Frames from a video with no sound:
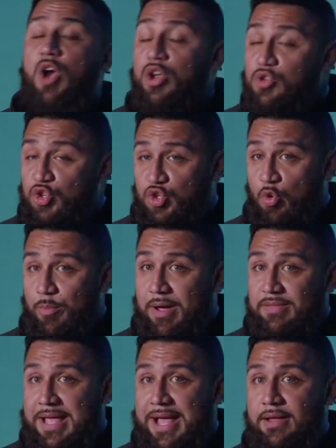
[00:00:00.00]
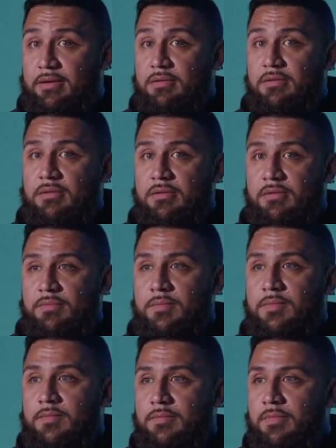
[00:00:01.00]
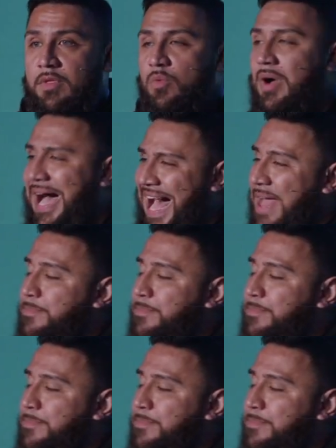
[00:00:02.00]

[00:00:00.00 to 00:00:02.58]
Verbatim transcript: are you sure about that? Well, I